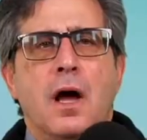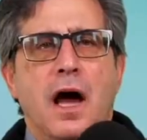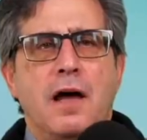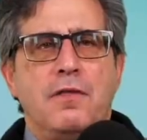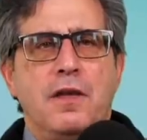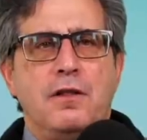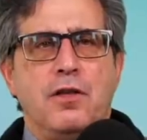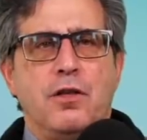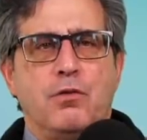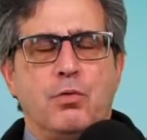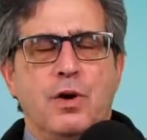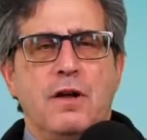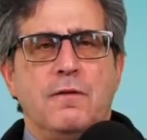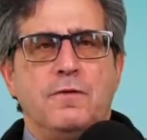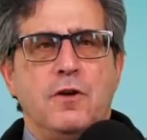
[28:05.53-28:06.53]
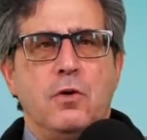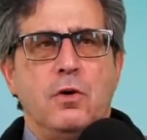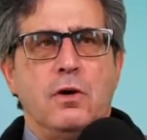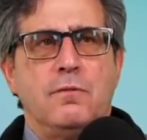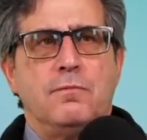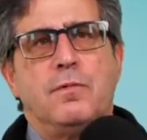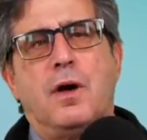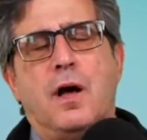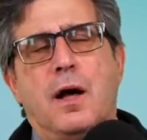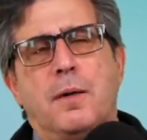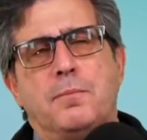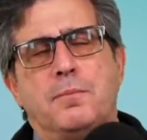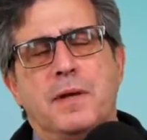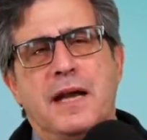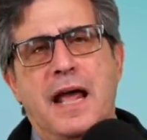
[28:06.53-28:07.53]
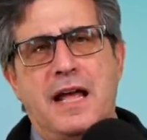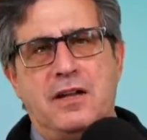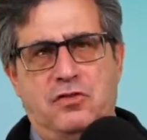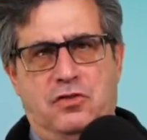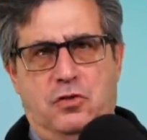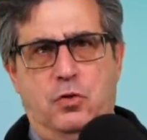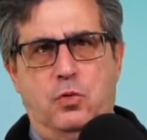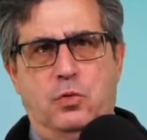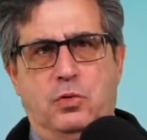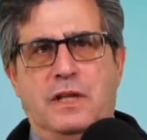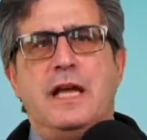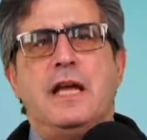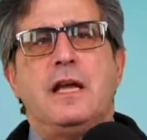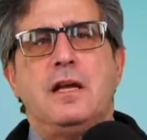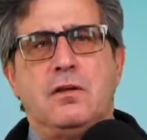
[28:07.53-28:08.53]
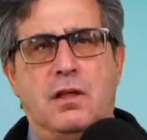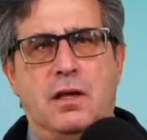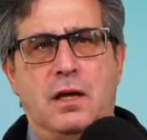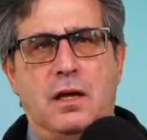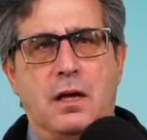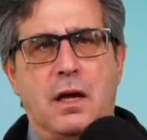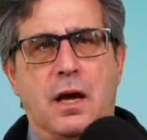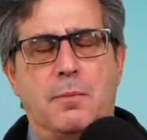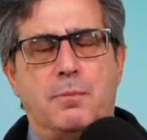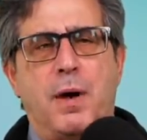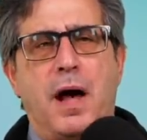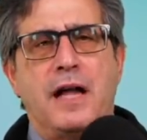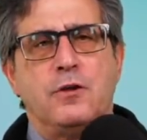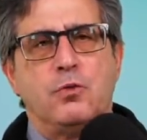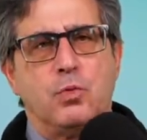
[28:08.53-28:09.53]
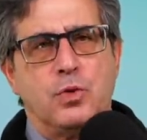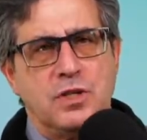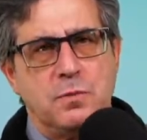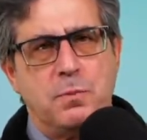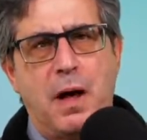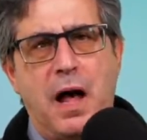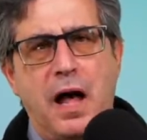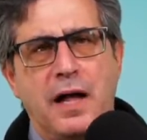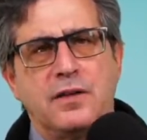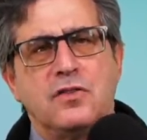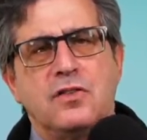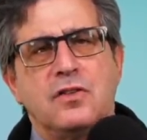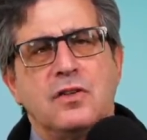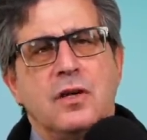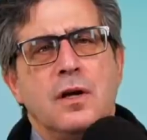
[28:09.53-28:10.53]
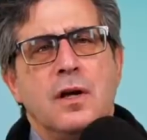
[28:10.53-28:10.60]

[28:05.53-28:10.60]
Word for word: I think the three of you have uh, been asked to lead the uh, Biden response.